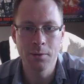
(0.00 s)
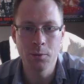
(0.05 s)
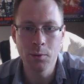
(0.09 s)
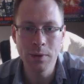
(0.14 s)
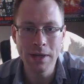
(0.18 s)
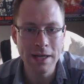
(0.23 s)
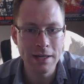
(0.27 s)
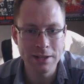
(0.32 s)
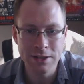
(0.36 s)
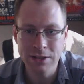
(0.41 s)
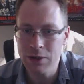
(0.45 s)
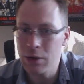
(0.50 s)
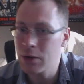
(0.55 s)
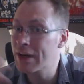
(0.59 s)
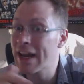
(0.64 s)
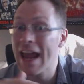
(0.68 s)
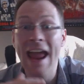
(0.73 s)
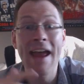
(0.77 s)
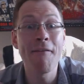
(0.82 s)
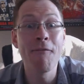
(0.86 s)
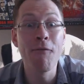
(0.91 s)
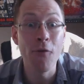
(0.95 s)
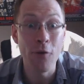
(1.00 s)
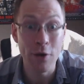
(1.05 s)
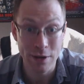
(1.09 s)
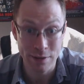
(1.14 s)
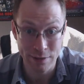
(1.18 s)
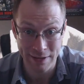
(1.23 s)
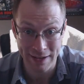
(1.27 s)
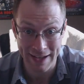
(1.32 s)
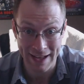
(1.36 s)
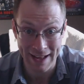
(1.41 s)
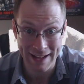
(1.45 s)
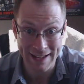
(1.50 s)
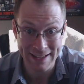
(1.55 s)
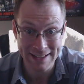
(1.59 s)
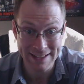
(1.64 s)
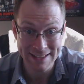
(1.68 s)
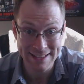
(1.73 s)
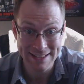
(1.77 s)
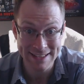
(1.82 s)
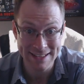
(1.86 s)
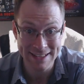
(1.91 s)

reinstalled everything else,